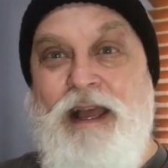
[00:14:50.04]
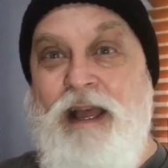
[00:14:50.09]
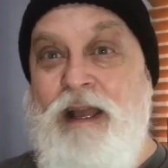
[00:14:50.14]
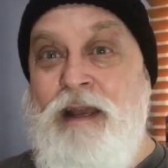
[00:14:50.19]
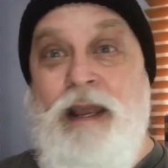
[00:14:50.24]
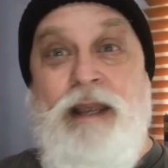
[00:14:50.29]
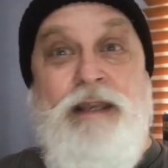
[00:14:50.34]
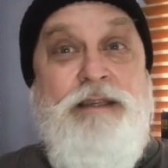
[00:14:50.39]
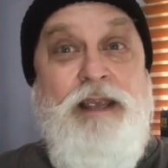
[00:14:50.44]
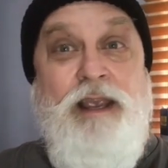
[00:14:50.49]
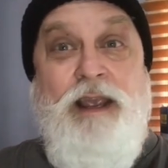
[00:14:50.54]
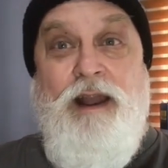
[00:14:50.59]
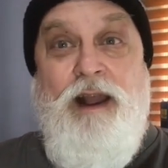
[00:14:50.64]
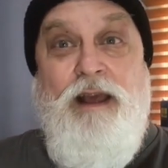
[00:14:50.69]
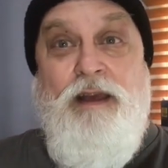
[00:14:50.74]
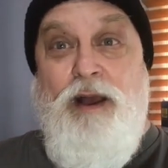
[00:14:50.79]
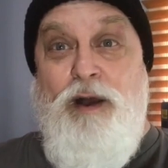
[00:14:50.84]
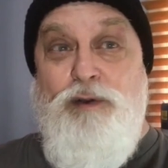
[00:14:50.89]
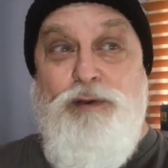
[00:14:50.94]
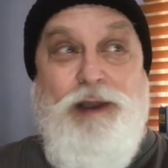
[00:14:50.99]
Next thing you know,
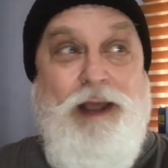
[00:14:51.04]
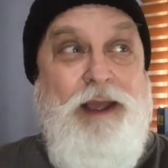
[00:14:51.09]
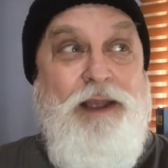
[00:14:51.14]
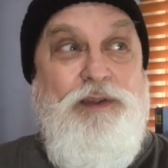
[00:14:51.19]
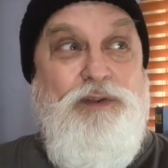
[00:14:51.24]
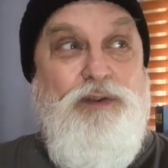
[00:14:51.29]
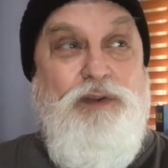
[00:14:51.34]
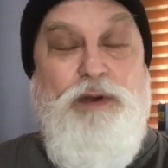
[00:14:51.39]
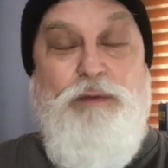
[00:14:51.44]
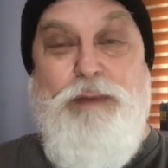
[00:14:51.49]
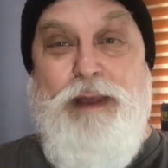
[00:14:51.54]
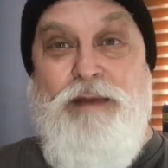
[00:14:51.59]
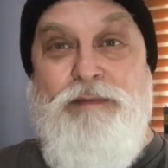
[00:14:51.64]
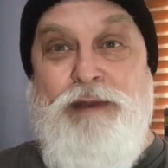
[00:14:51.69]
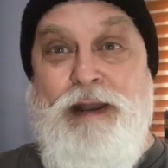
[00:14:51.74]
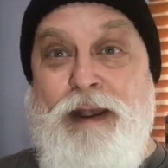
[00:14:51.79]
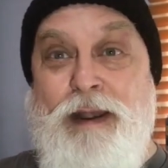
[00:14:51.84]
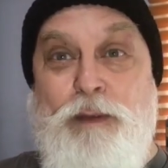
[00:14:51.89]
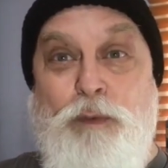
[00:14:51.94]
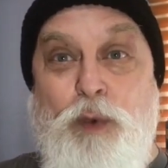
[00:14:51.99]
the whole day's gone, we haven't
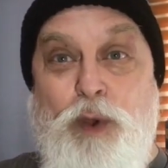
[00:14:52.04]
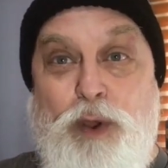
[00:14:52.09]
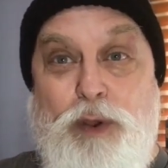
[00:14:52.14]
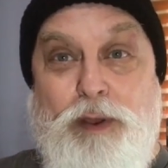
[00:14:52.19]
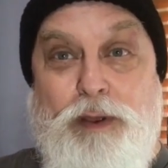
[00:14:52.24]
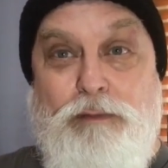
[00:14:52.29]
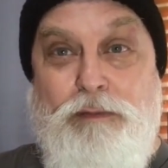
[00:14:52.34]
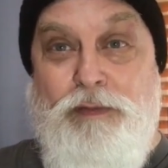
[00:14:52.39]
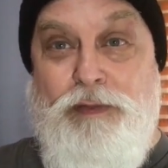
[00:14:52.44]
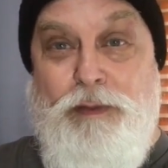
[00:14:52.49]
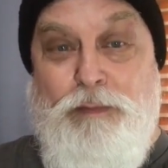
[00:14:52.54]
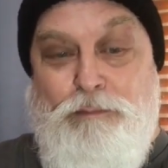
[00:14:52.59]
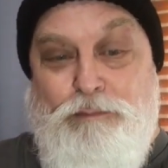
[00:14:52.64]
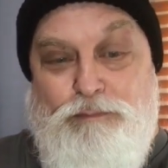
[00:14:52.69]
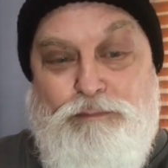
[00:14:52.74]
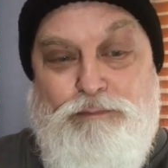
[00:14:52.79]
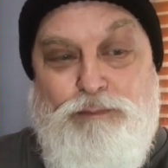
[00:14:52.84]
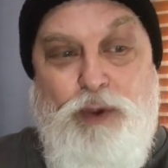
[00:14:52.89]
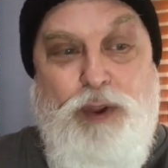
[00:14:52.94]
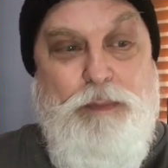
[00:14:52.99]
done any work on the
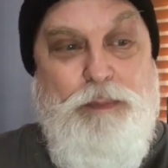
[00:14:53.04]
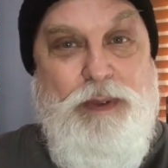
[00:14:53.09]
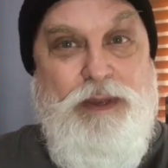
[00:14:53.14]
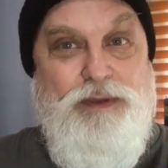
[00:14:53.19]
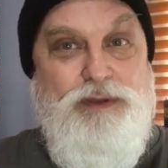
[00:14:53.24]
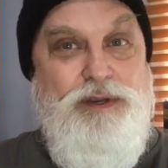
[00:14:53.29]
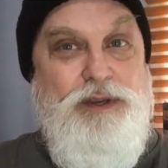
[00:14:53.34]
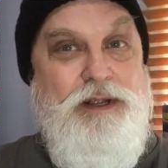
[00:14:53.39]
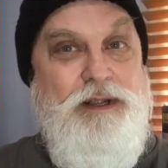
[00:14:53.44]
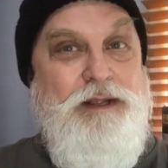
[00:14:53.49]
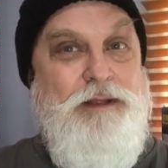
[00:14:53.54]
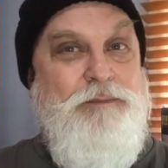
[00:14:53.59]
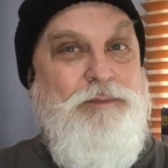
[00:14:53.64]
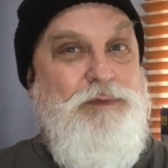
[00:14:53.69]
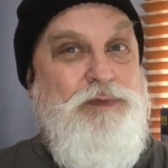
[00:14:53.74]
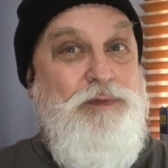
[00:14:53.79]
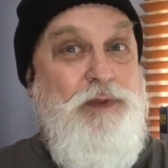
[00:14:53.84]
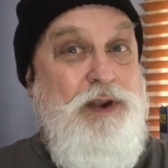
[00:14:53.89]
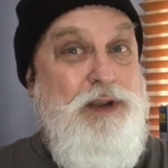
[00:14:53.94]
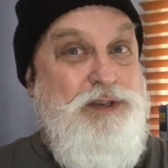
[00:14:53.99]
workbench.
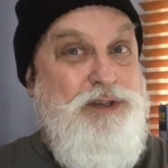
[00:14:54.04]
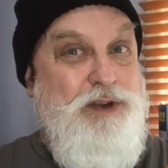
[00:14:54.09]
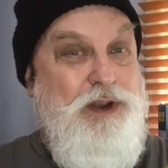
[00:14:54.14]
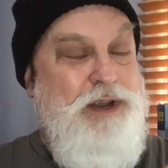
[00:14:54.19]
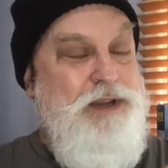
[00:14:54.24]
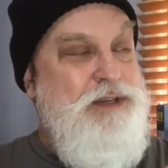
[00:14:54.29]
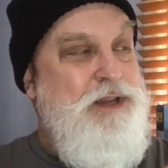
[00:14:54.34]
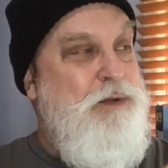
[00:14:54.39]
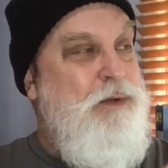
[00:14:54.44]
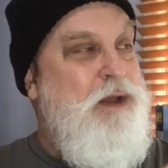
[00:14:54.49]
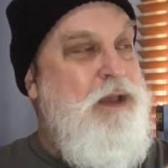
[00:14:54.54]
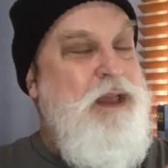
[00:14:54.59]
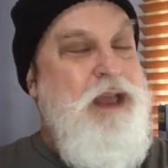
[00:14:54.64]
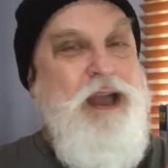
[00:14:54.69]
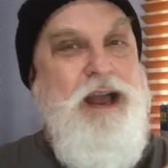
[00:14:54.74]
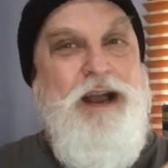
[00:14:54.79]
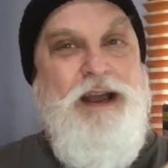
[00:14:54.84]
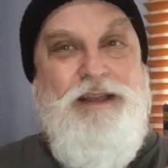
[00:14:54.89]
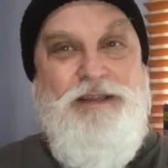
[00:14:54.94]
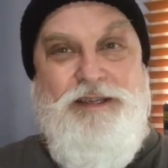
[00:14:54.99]
Very strange that way.
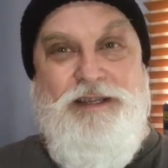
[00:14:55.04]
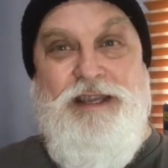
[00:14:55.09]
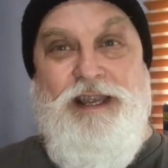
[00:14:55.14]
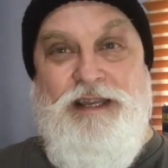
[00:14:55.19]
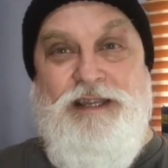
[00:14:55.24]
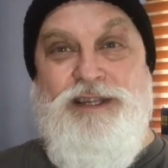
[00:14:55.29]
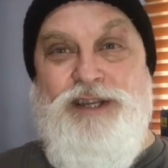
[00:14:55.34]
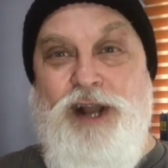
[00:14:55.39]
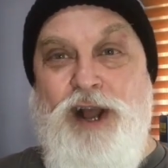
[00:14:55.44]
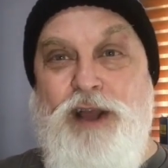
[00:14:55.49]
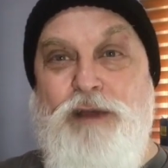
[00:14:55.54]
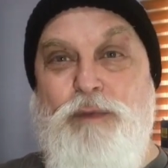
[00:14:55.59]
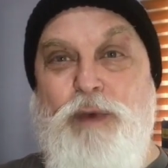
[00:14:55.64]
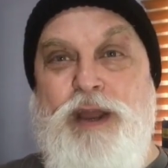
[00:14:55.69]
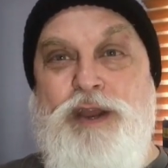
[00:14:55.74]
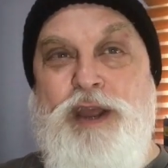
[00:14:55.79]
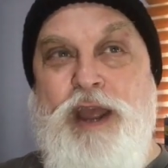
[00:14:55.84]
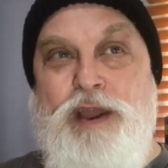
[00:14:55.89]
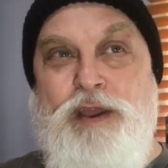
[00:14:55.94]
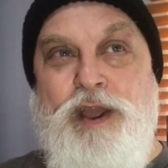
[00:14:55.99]
It's you know,
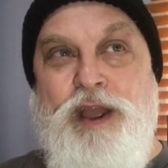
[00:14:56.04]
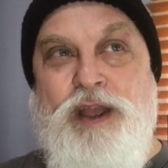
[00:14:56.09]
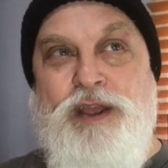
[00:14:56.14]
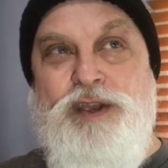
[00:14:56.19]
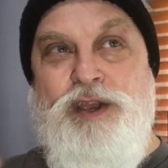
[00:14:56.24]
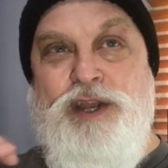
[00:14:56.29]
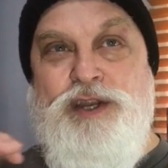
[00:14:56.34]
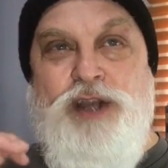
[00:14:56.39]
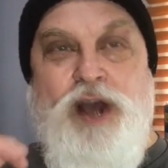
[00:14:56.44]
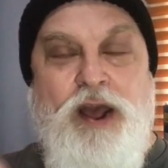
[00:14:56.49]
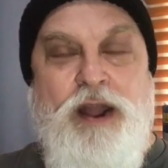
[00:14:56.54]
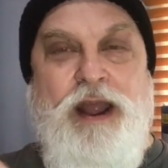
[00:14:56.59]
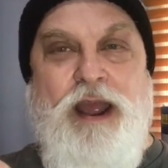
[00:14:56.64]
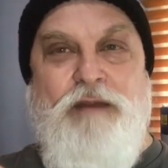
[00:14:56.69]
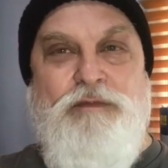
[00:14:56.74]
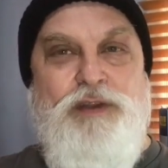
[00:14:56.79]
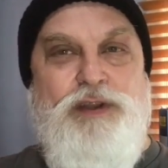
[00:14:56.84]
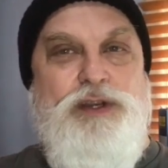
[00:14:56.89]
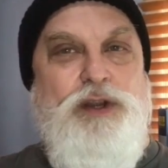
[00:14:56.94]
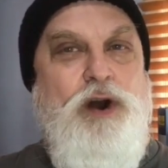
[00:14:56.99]
when you don't
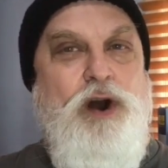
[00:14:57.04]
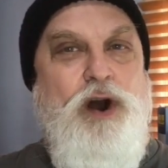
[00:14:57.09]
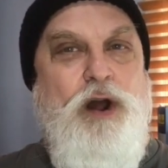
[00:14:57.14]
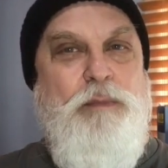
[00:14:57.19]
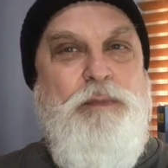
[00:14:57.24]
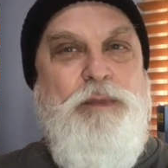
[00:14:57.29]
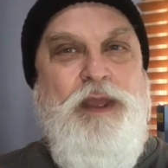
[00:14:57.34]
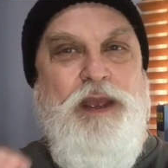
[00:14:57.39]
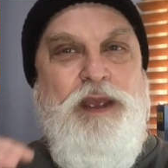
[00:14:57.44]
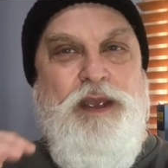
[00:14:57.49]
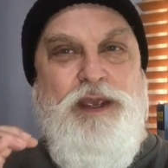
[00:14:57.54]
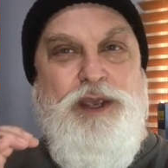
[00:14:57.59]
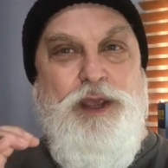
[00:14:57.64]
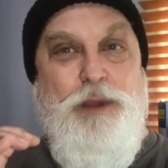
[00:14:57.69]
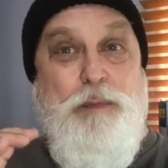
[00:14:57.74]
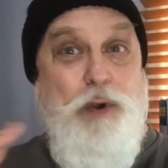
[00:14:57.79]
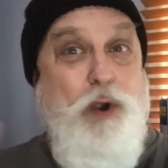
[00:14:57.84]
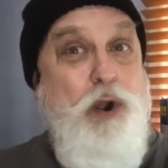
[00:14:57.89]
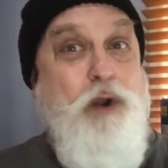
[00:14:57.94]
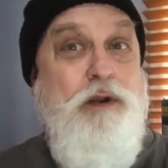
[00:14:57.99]
have the time, you
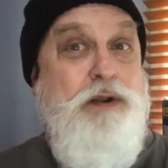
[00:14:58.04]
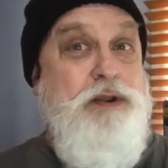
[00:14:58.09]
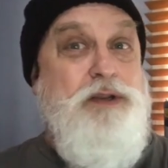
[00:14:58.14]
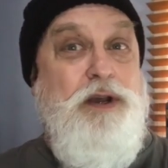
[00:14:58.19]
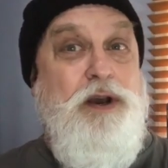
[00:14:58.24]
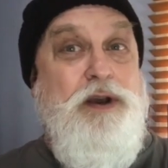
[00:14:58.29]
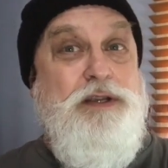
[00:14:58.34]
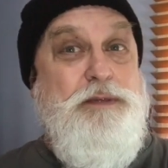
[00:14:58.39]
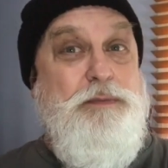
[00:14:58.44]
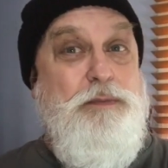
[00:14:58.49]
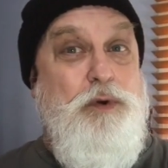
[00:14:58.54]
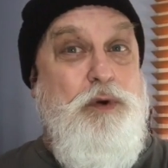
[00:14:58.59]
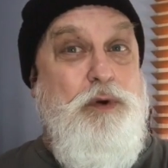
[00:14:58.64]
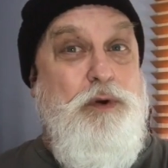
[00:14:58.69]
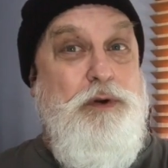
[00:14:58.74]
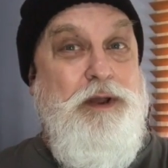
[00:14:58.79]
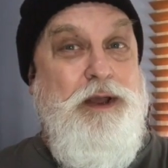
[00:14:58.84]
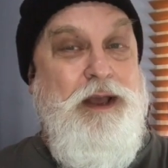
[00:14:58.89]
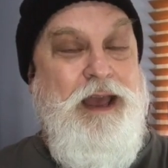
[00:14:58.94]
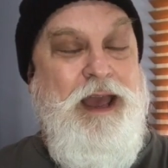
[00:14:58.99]
prioritise more.
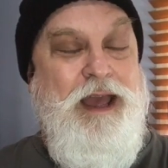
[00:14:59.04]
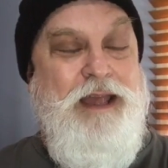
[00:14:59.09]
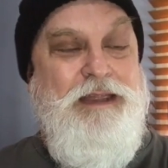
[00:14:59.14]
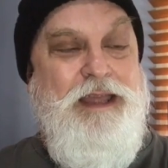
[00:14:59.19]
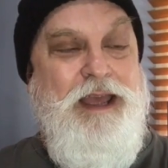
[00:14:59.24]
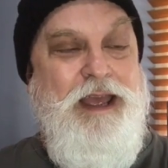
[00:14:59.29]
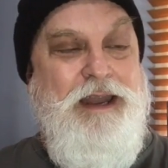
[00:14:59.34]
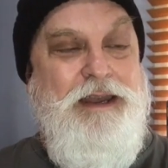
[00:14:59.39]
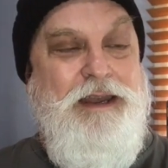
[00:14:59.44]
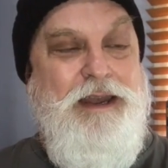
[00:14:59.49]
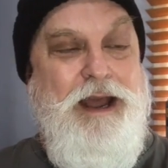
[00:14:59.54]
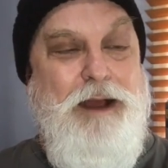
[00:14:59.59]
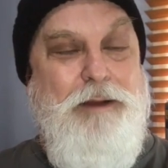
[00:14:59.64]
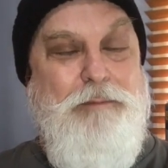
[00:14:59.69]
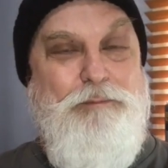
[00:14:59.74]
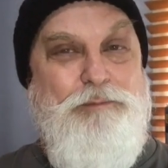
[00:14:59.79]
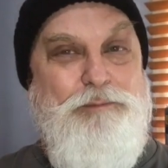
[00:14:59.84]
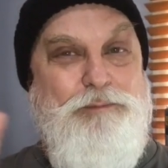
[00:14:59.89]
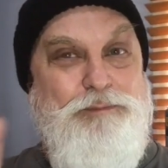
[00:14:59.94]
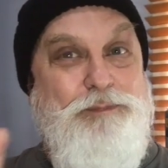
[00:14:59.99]
and then
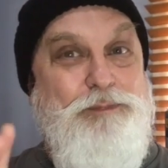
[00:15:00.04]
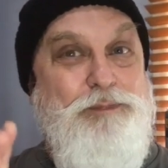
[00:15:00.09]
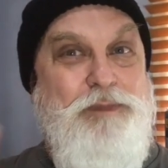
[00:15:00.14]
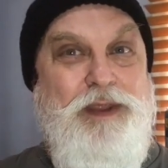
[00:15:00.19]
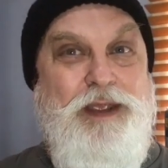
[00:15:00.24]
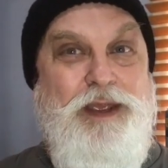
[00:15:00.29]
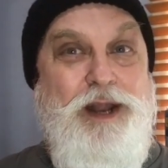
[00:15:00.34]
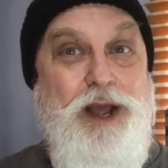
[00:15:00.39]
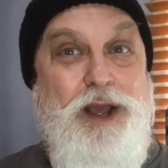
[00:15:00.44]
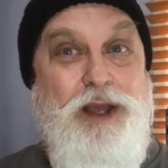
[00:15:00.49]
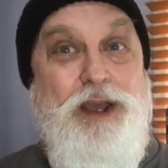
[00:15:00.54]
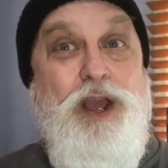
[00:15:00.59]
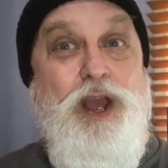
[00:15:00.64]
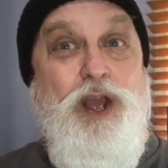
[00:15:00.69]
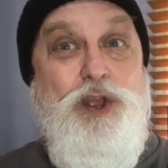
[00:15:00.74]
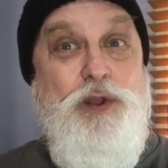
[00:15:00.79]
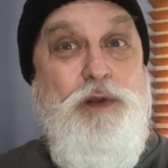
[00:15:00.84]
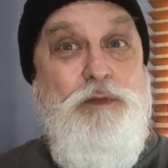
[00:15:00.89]
you know, you